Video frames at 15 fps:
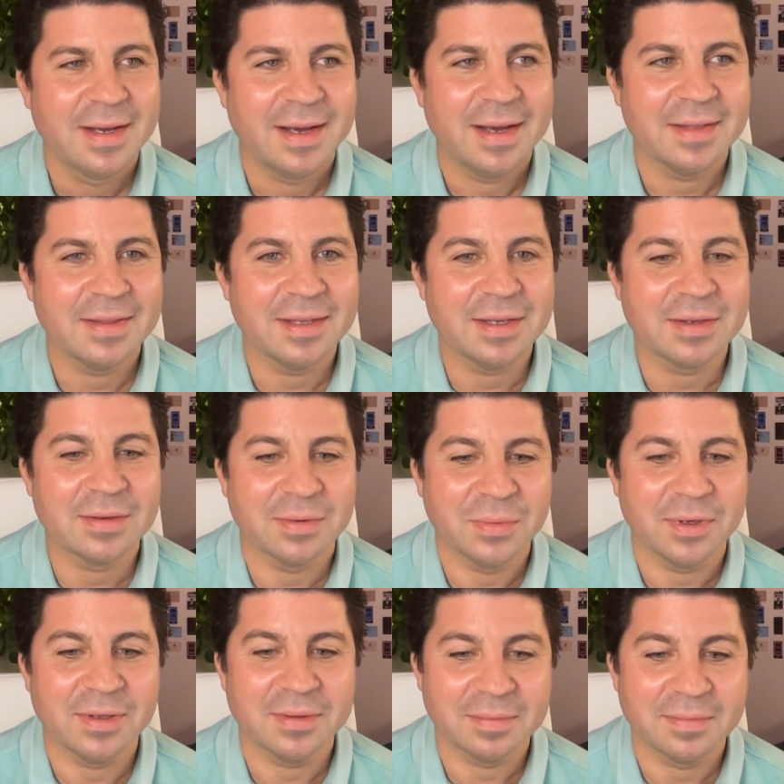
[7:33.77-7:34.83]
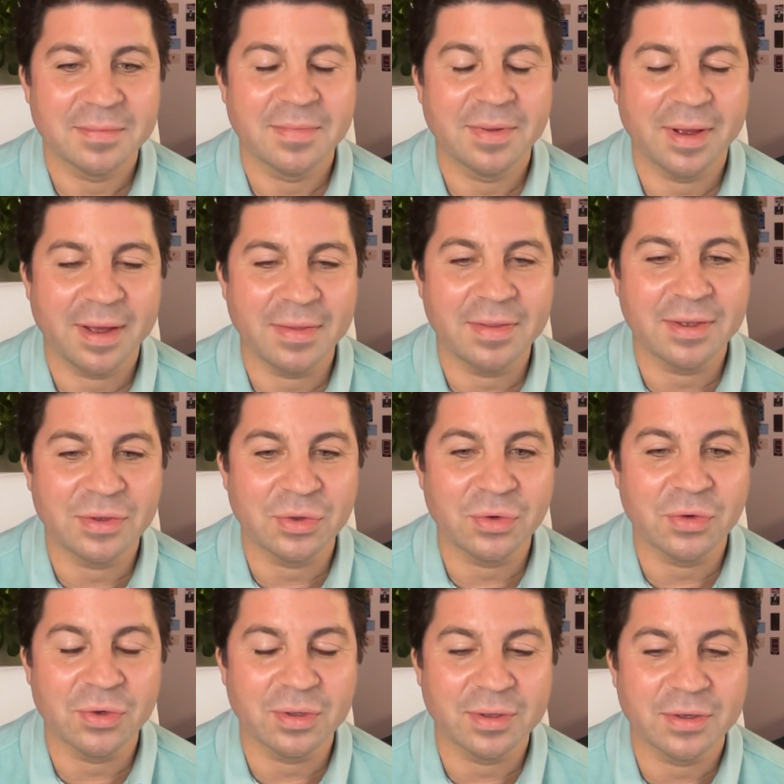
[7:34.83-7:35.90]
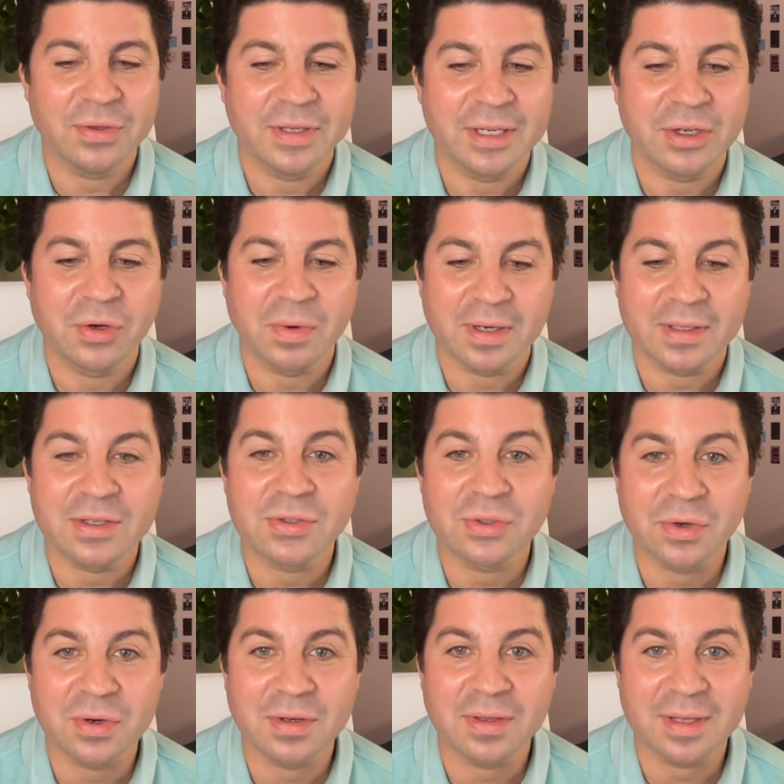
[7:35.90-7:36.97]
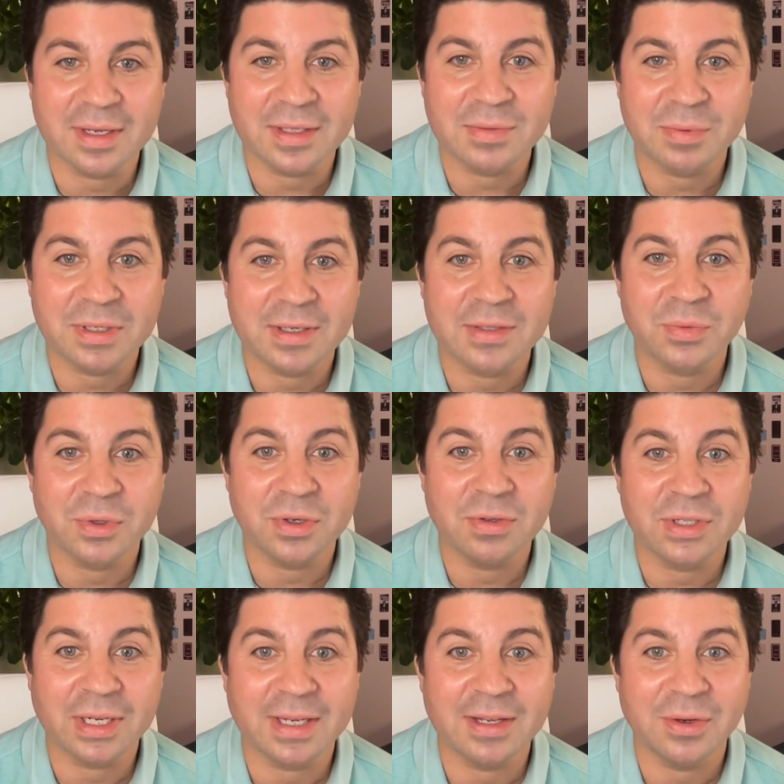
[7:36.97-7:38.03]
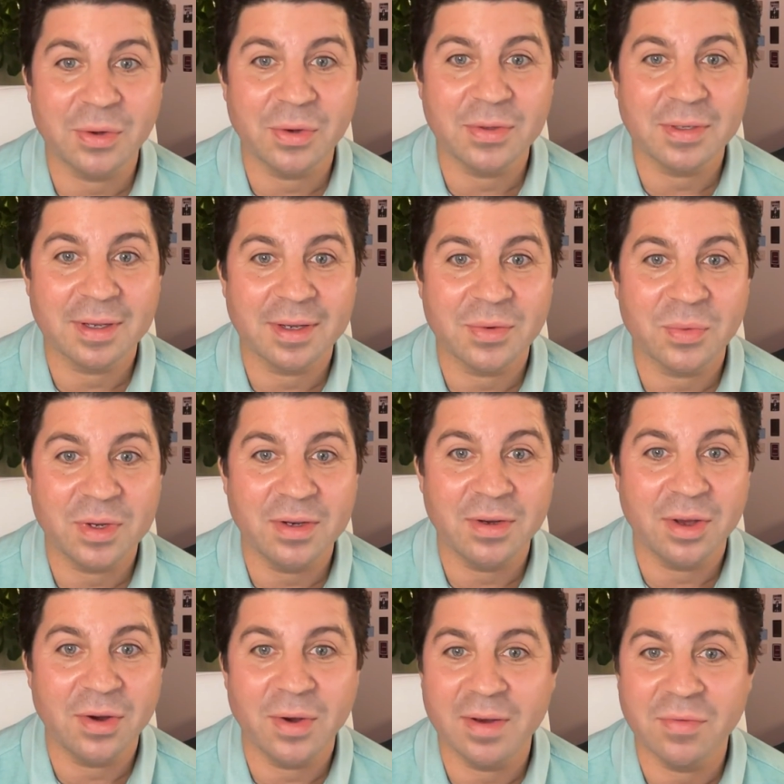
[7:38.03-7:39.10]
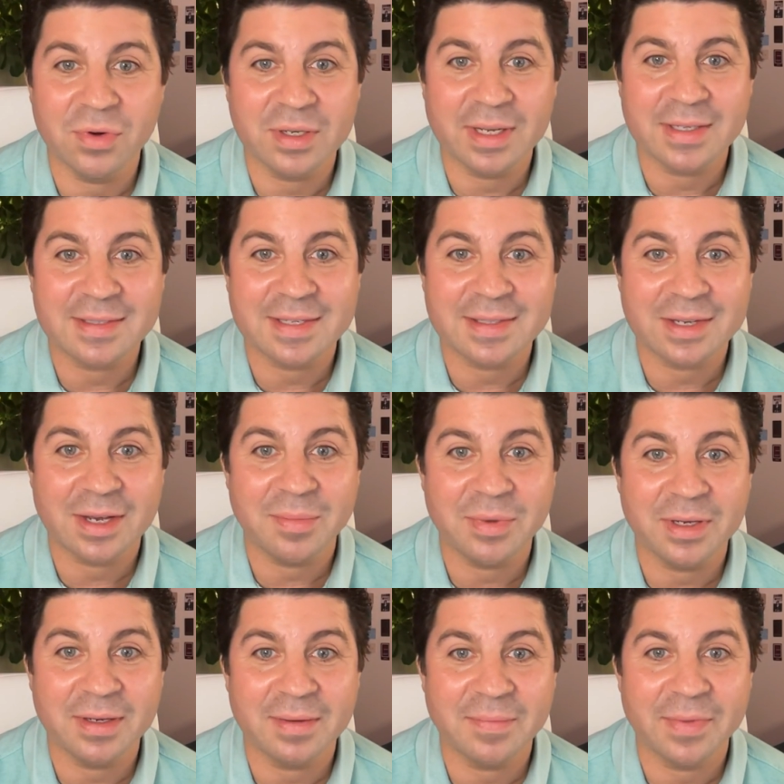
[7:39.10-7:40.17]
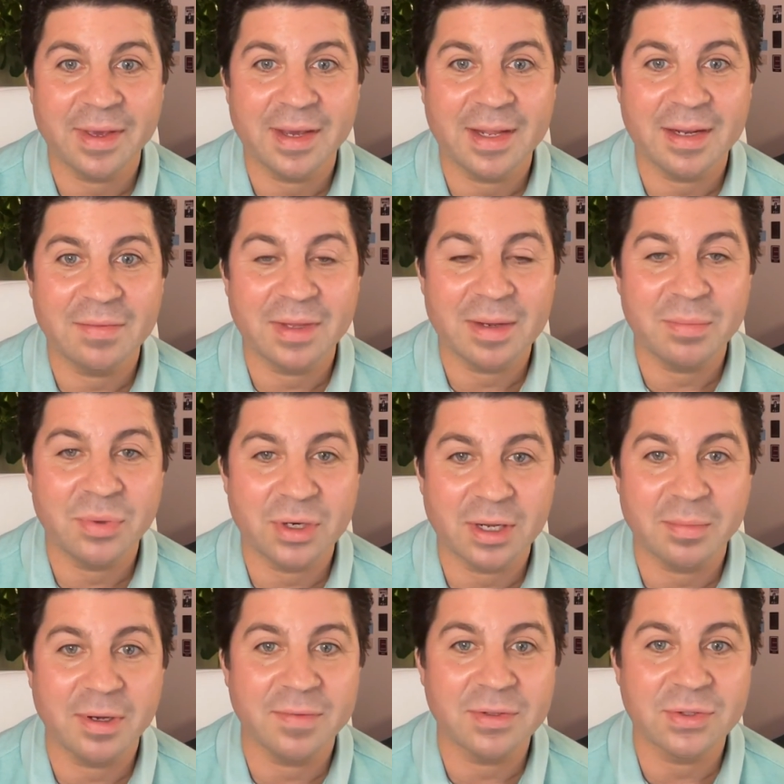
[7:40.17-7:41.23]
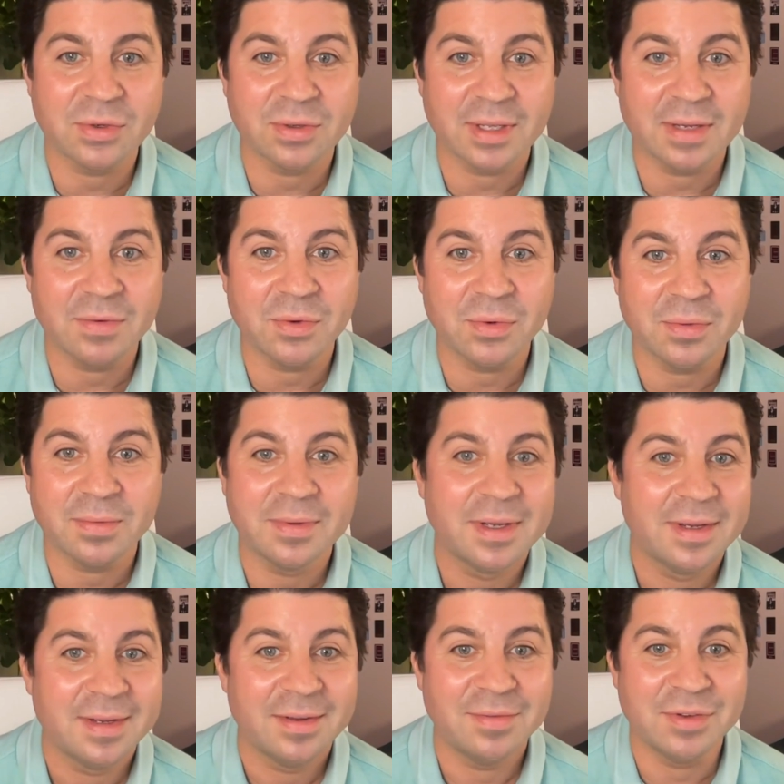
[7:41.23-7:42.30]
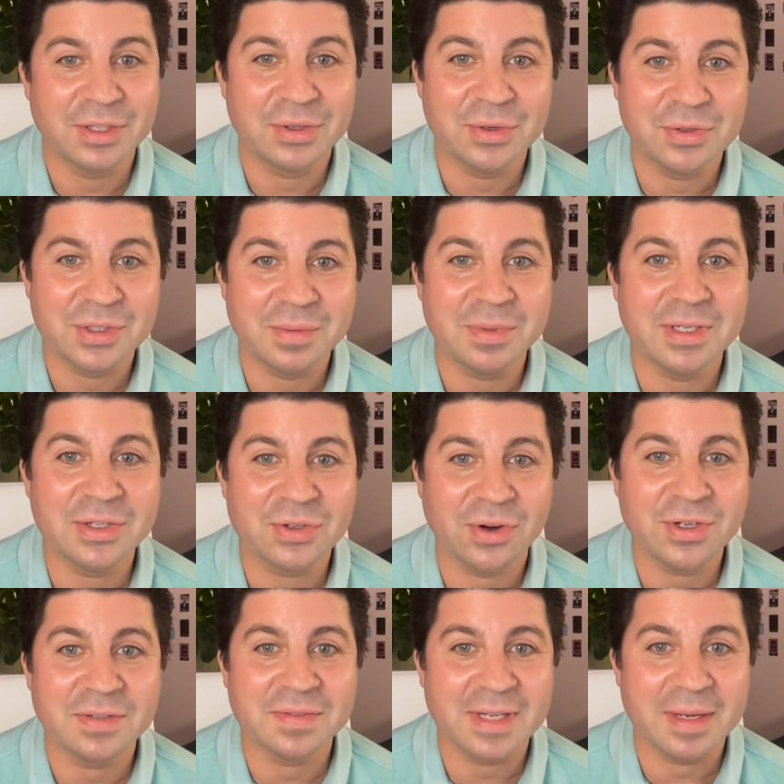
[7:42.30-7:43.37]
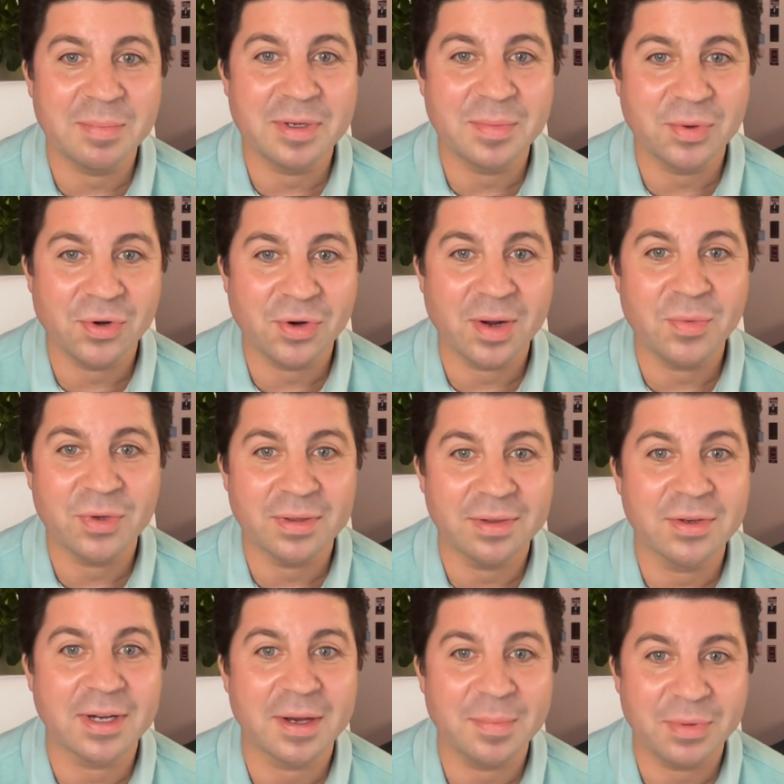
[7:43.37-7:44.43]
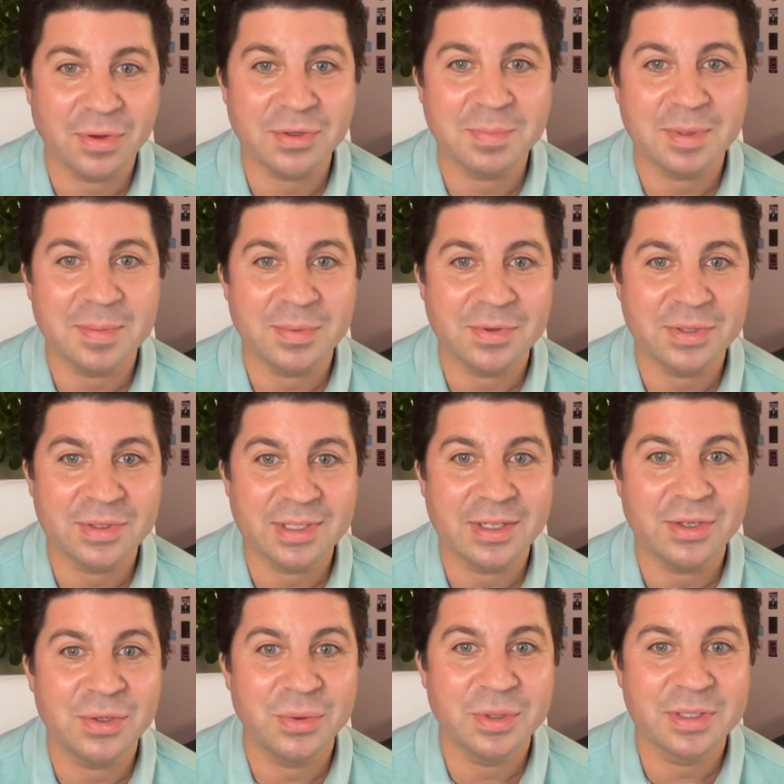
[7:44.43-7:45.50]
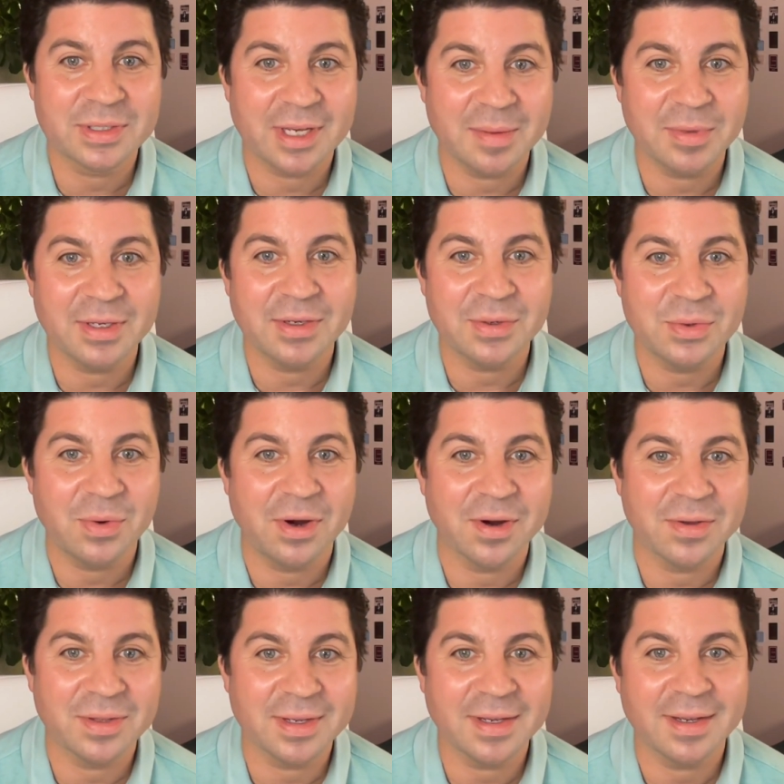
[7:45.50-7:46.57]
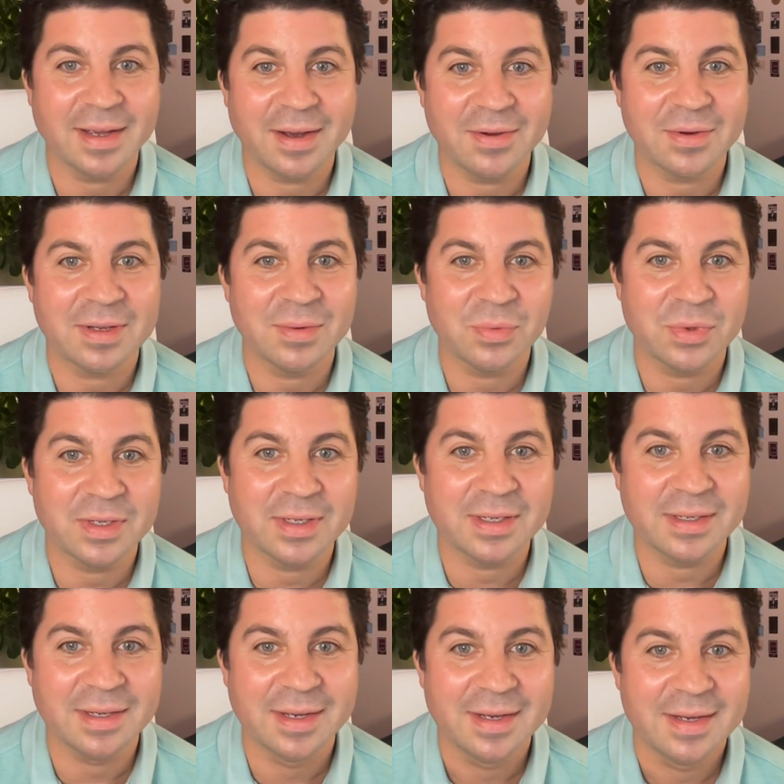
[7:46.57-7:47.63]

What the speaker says: I think, well, I think you're a little incorrect in certain things because when you're checking into a hotel, we know every guest that's coming. And if they book above a certain level, Victor used to be in charge of VIP program, would look up those people to see who is coming, who are they, how can we